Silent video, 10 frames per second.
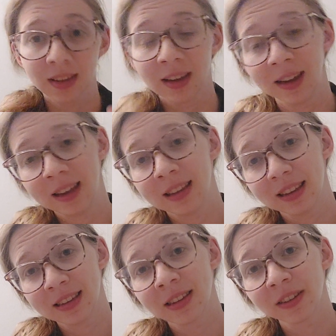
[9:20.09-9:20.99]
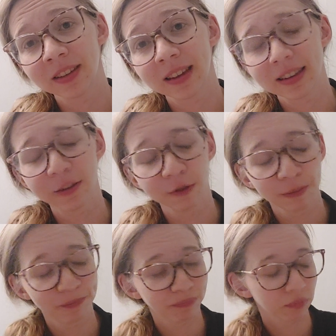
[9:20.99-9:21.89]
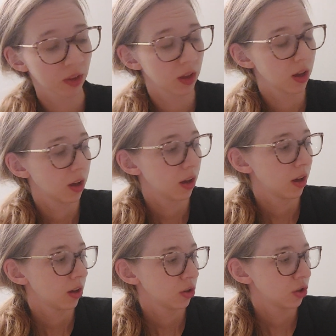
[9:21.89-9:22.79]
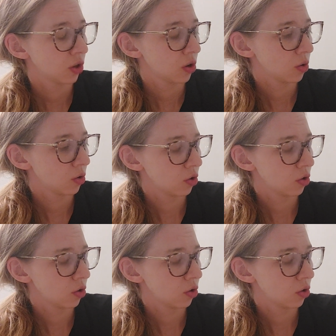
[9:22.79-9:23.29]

it's not addictive. So